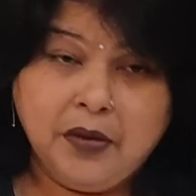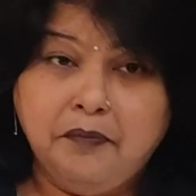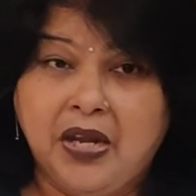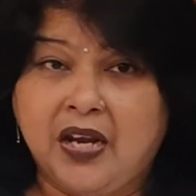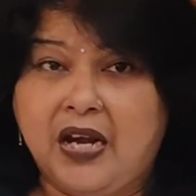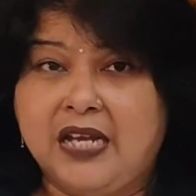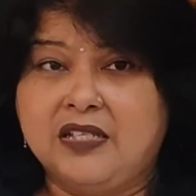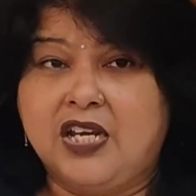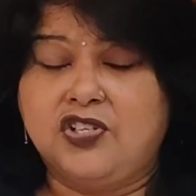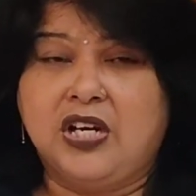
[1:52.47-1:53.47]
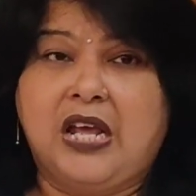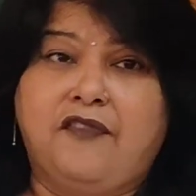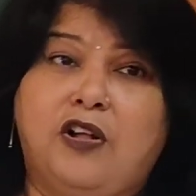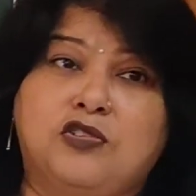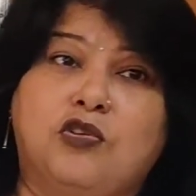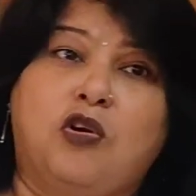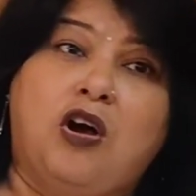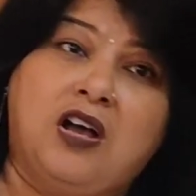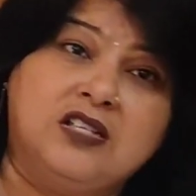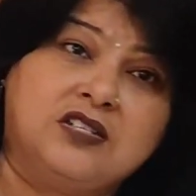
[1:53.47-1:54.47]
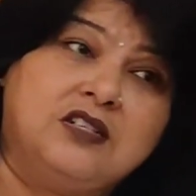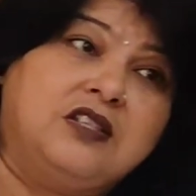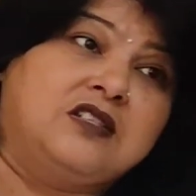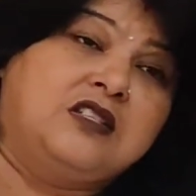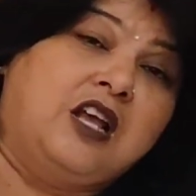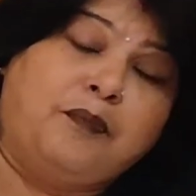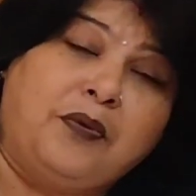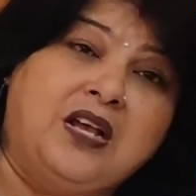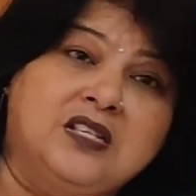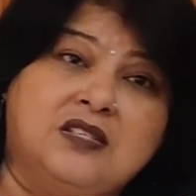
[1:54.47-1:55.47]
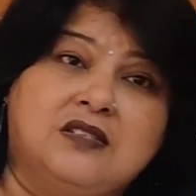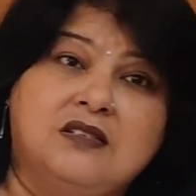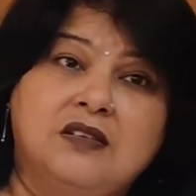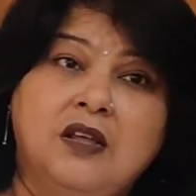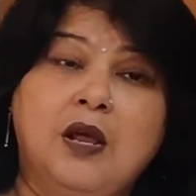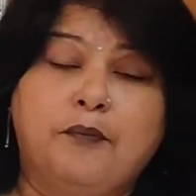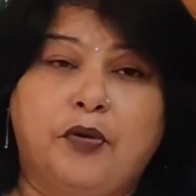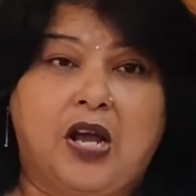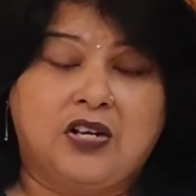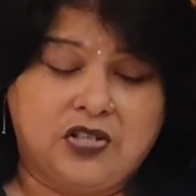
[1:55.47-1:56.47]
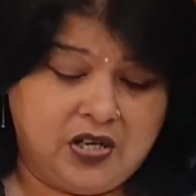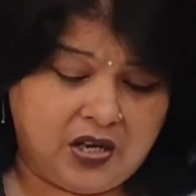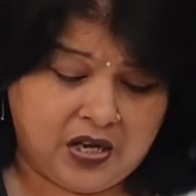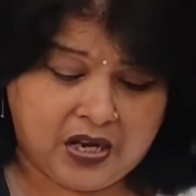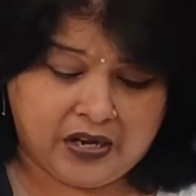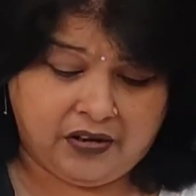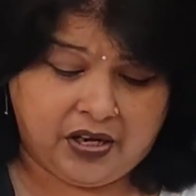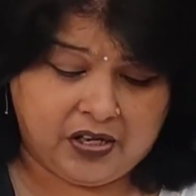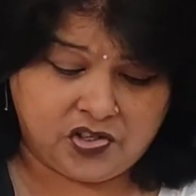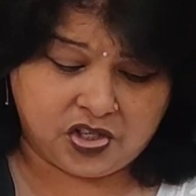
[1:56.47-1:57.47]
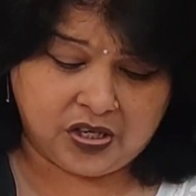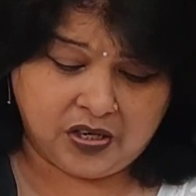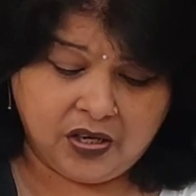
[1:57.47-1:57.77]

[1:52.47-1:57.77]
Mechanization have also caused the surplus production in agriculture,